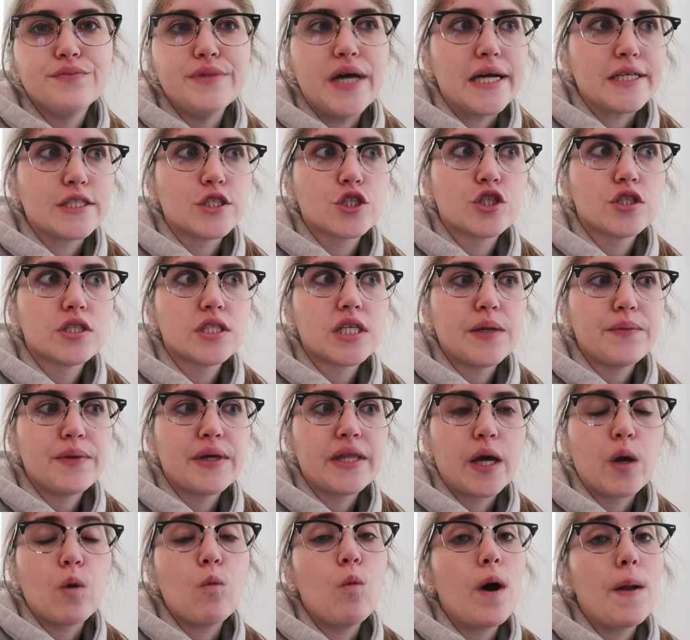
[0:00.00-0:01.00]
that's just going to
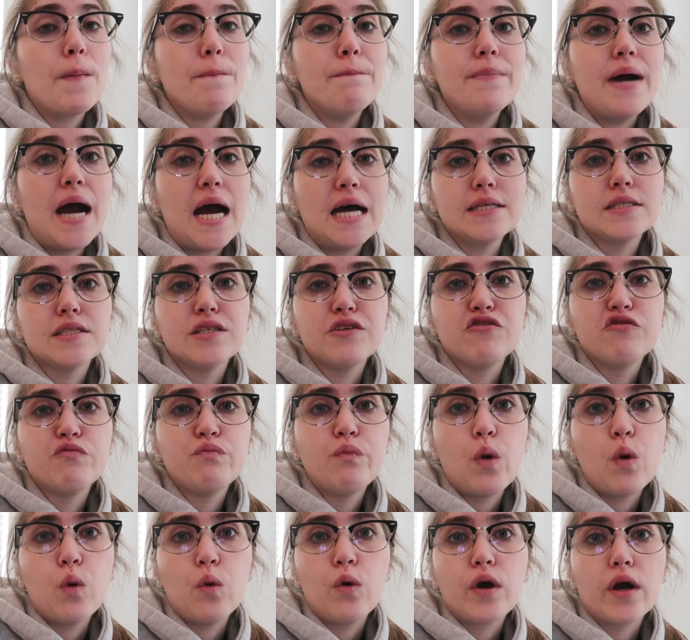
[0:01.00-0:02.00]
be like one
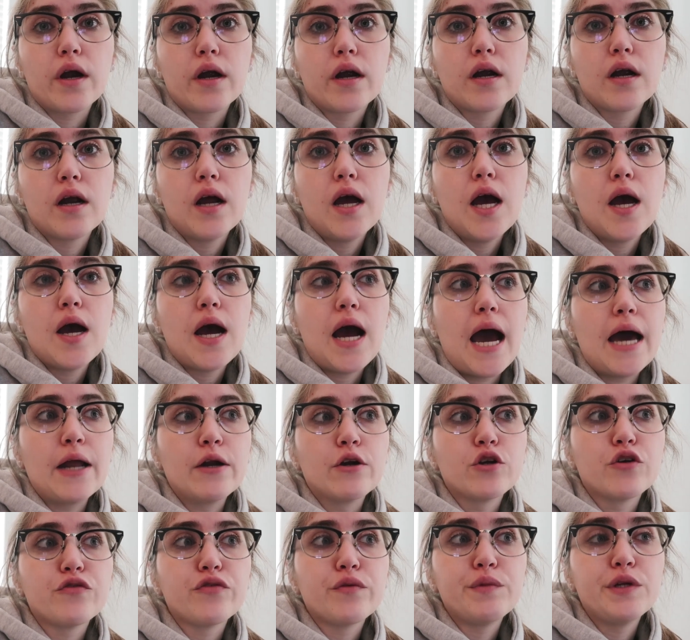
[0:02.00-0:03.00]
massive pour. I
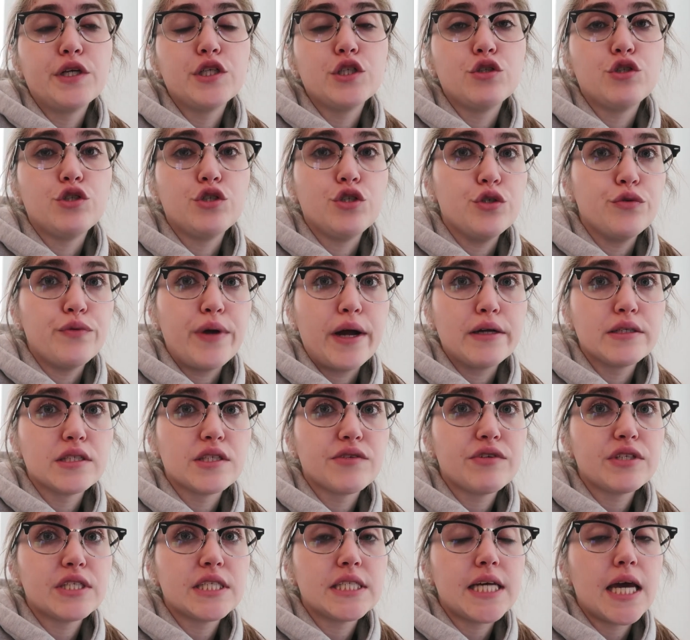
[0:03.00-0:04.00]
don't know if I'm going to do two
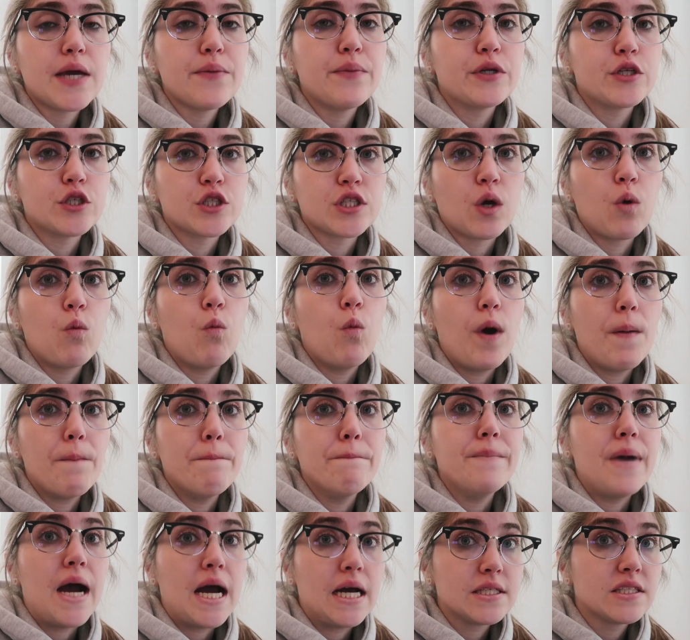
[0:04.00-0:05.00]
rounds of it today, but just like
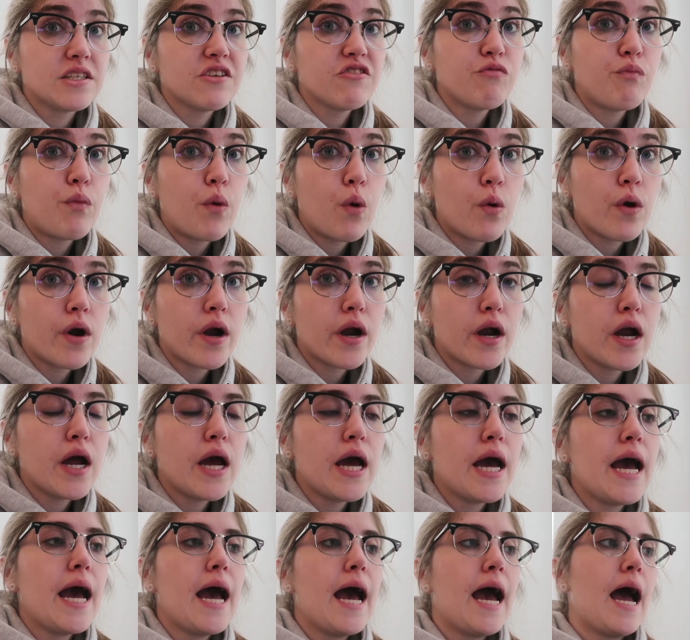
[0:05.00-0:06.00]
one massive pour.
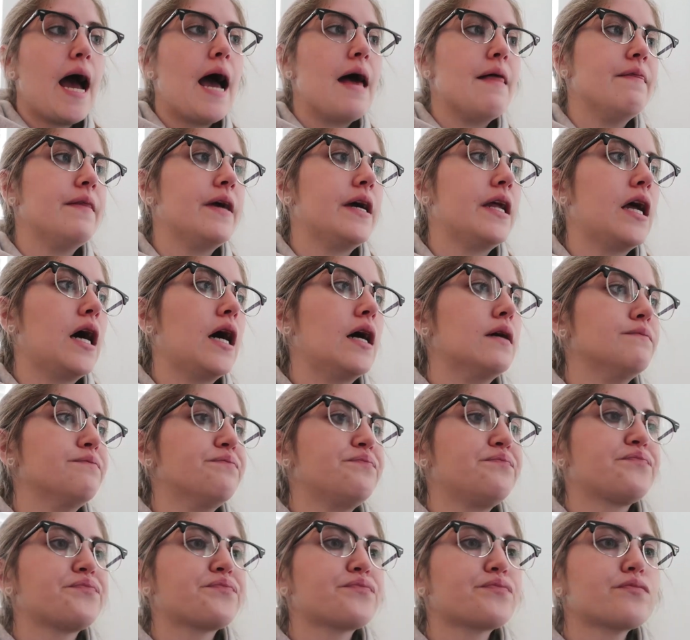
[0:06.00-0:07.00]
And then,
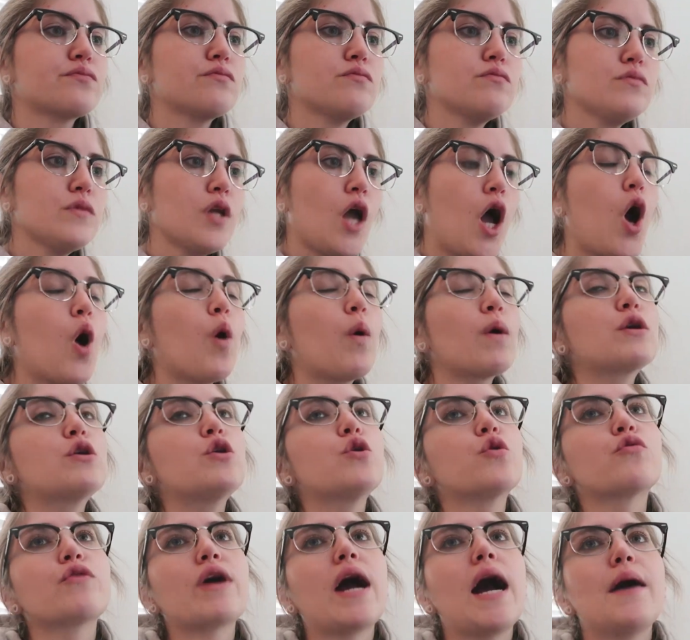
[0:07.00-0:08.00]
um, oh
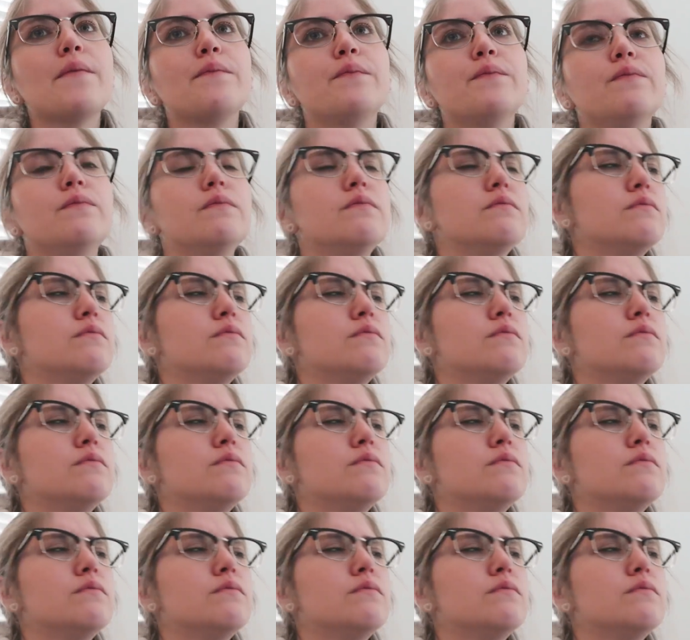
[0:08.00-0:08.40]
crap.